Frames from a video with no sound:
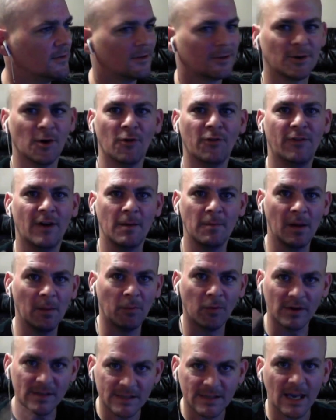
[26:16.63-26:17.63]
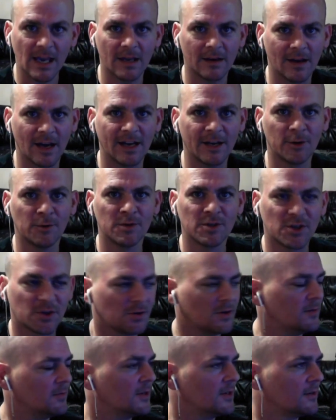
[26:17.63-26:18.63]
go find my boy Saiyan Knight who was
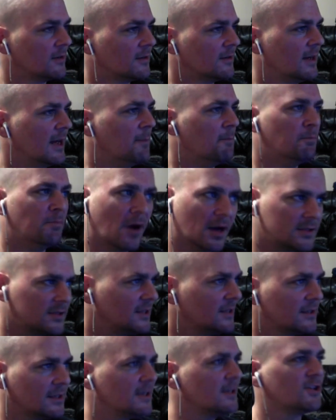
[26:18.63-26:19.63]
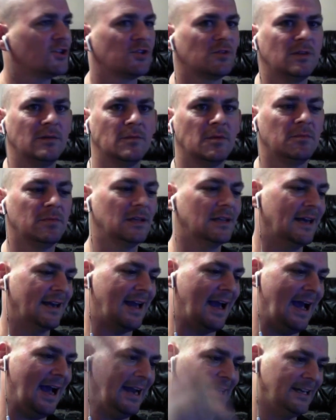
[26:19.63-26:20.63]
streaming, and bust into his stream and be like,
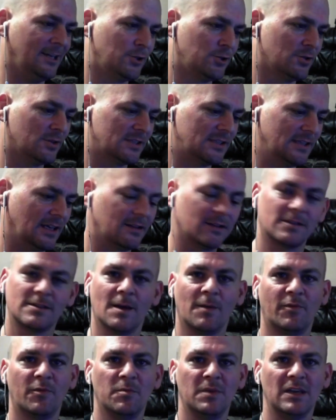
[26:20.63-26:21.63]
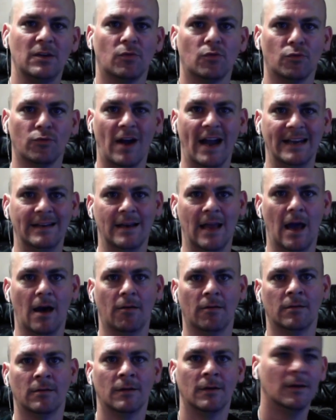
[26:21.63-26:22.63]
I need you to set this up for me right now,
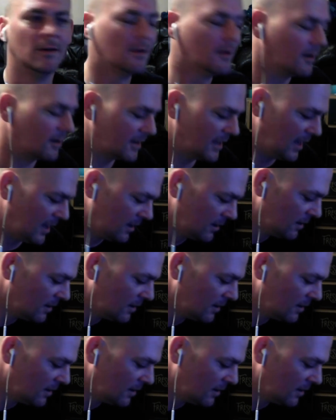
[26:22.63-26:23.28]
okay?